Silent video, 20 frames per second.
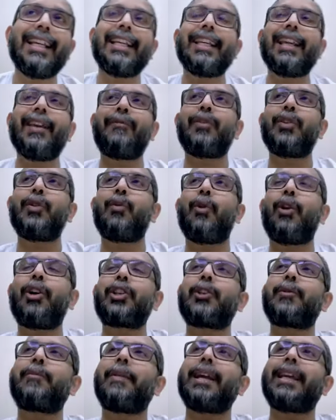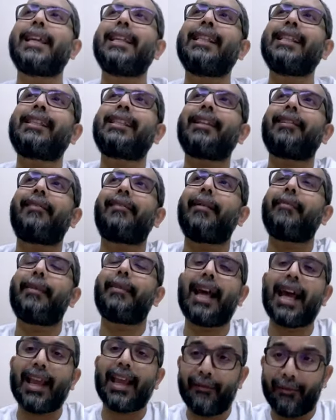If you watch my Instagram
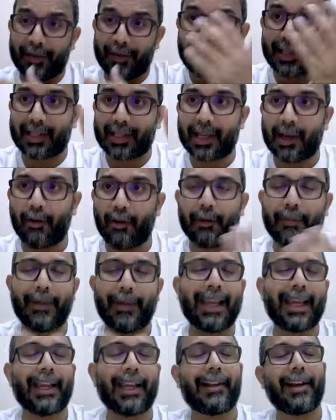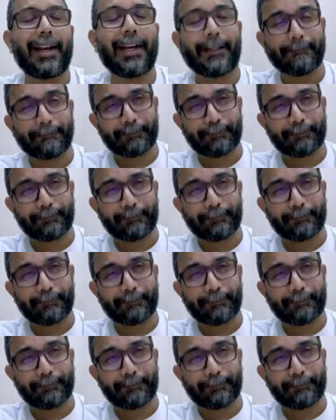live, which is now on my grid,